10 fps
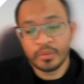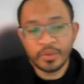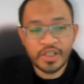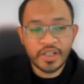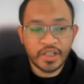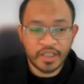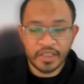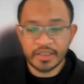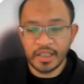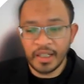which
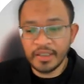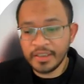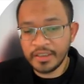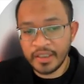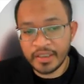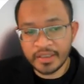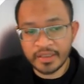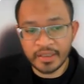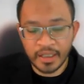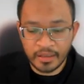is entities,
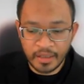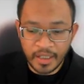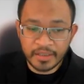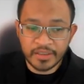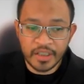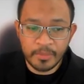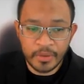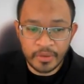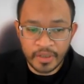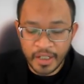
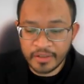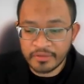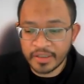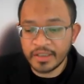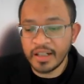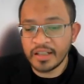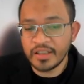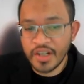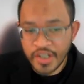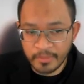attribute, and
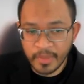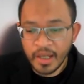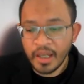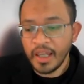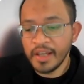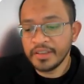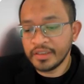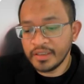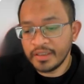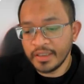relationship.
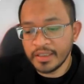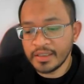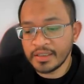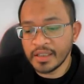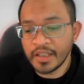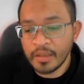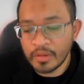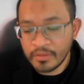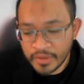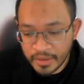Entities is the name
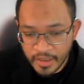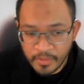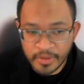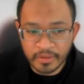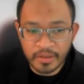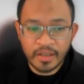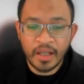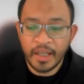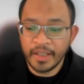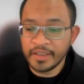of the table.
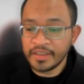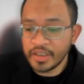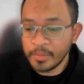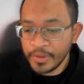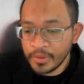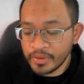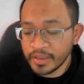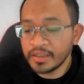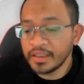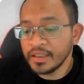Attribute, the
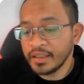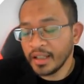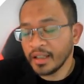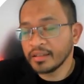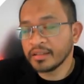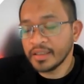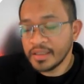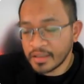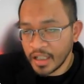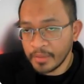thing that
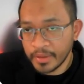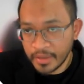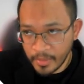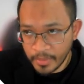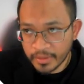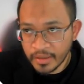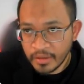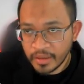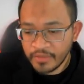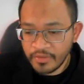describe the table.
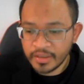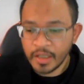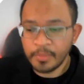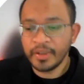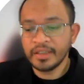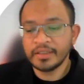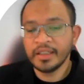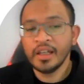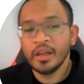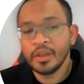Okay, for example, let's
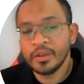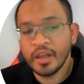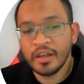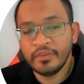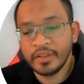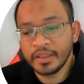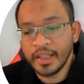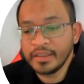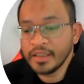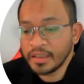say you have the
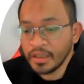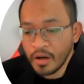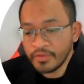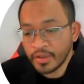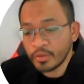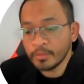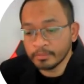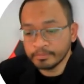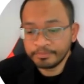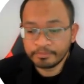entity of a
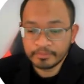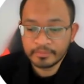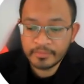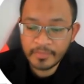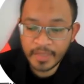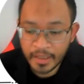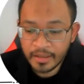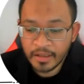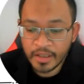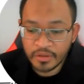room. Okay,
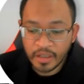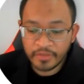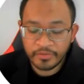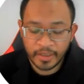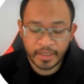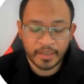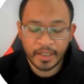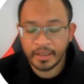you have an